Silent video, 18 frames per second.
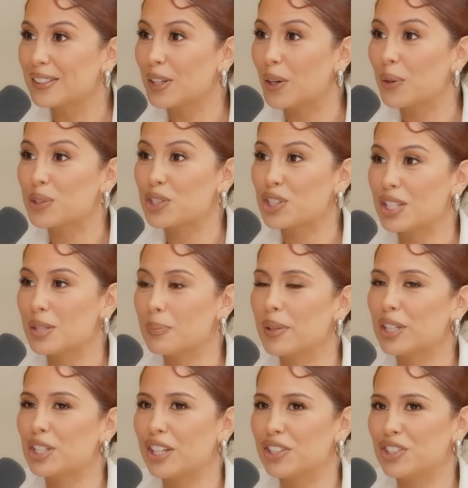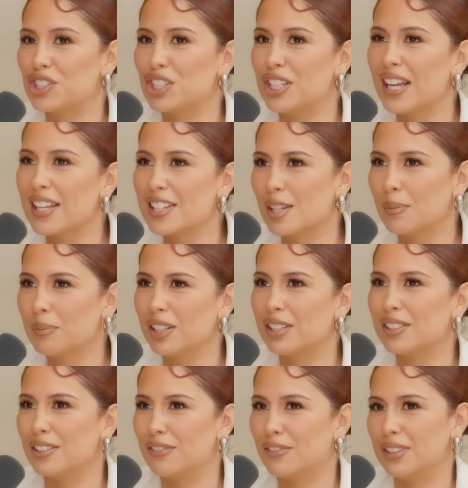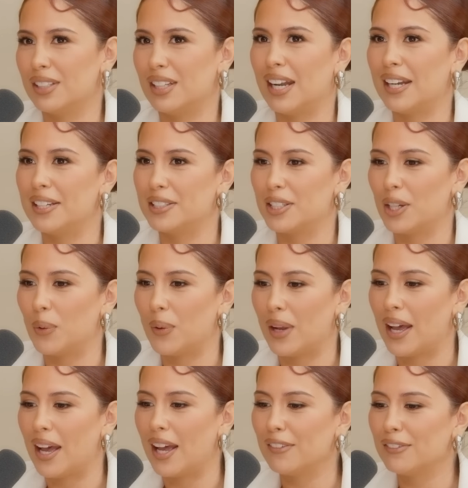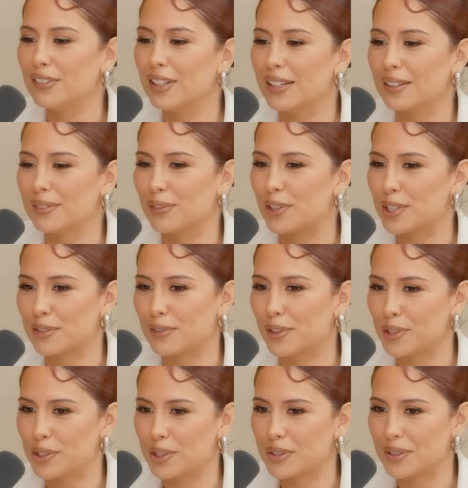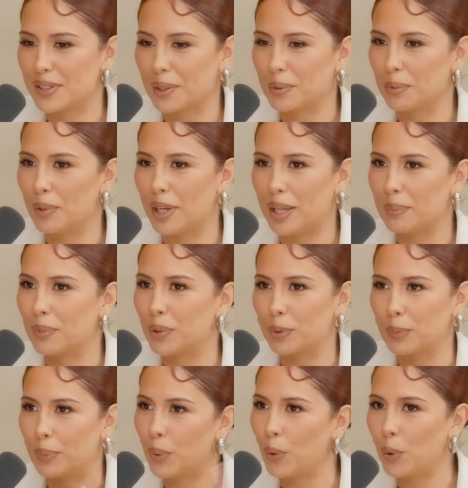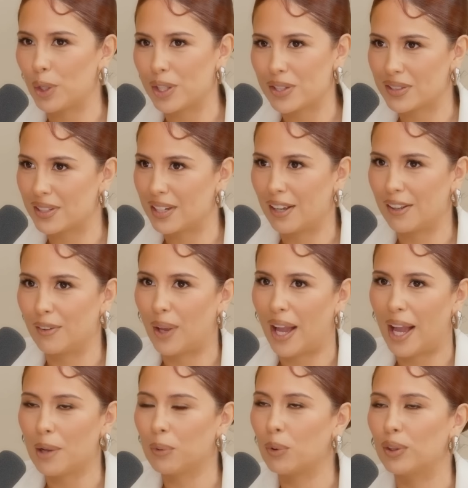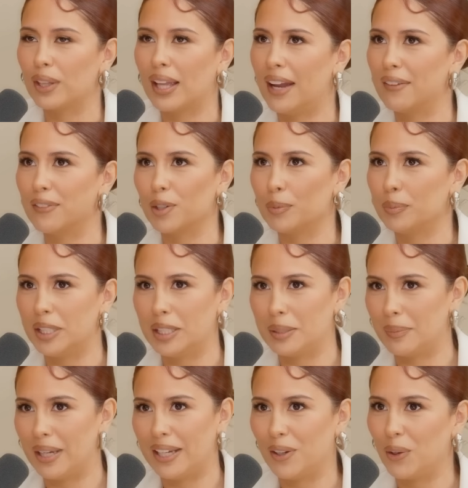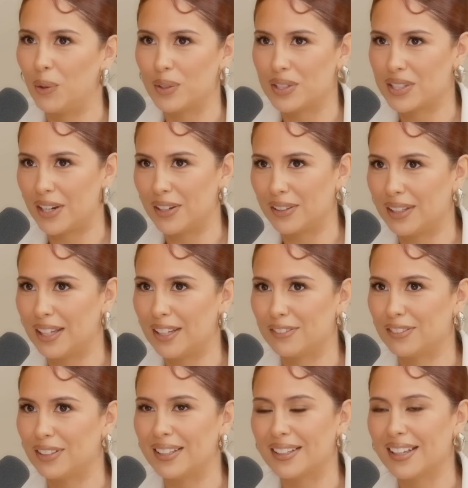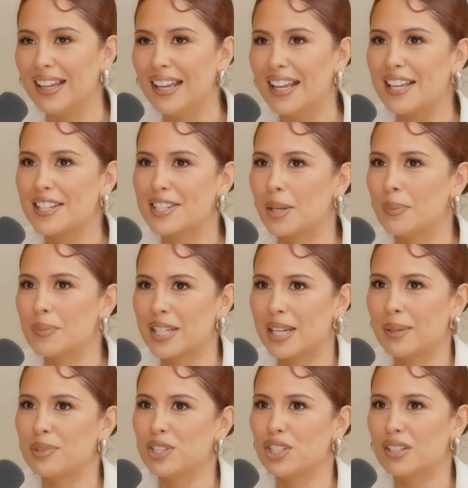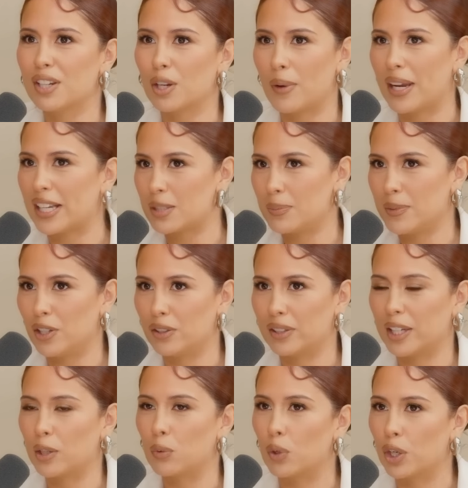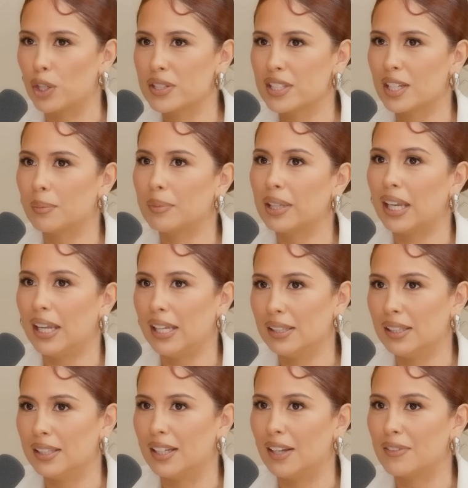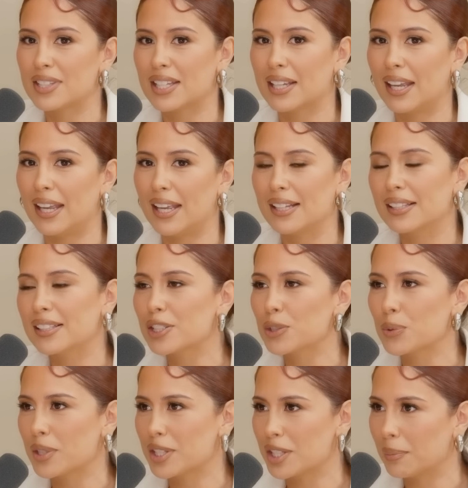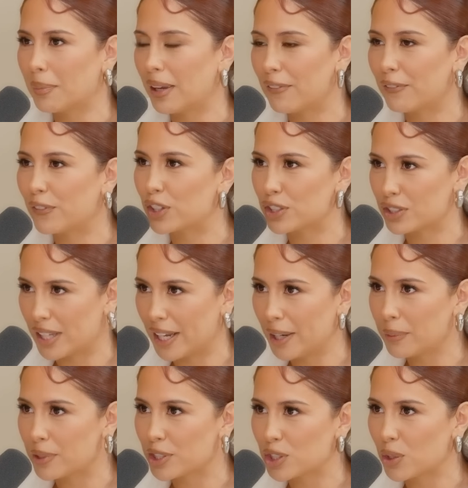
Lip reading: No, and she has something different that I don't have. Like, first of all, she's like way more poised than I will ever be in my whole entire life. Like, sometimes she corrects me on like words and I'm like, Ayla, I was like, English wasn't my first language.